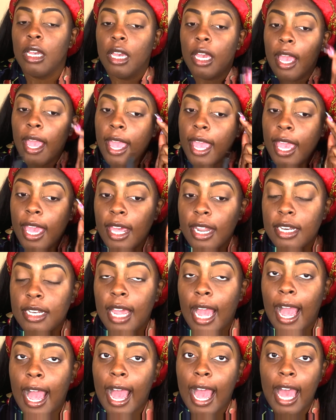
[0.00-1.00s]
And
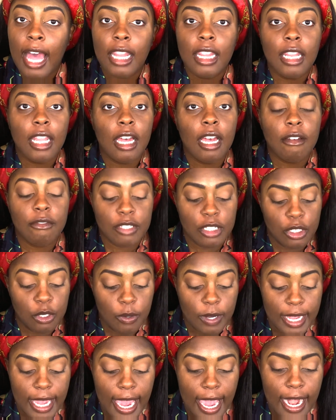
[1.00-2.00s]
I love to do a
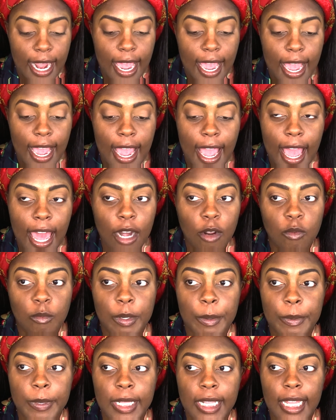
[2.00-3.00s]
cat eye. I don't
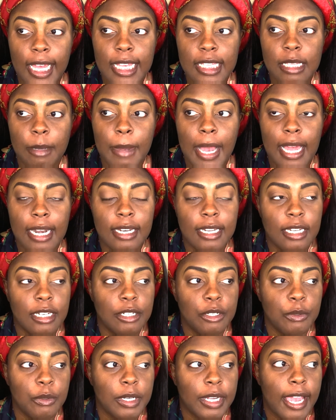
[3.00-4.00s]
remember the last time I didn't
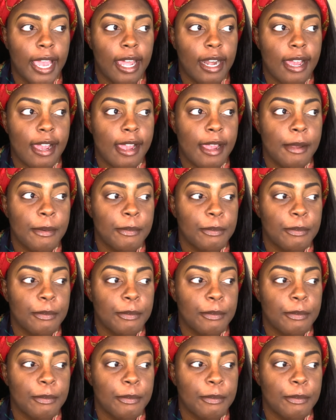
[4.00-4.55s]
do a cat eye.